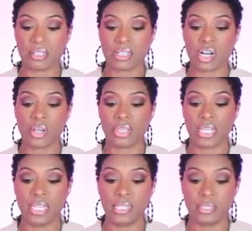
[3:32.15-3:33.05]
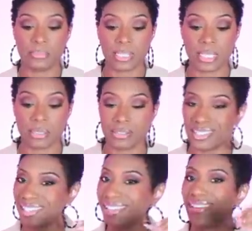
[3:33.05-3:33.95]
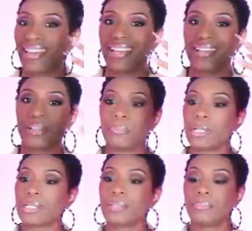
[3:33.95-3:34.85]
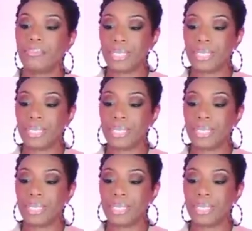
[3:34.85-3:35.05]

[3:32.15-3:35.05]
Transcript: It's called the Helium Sand. See, Helium, Michelin,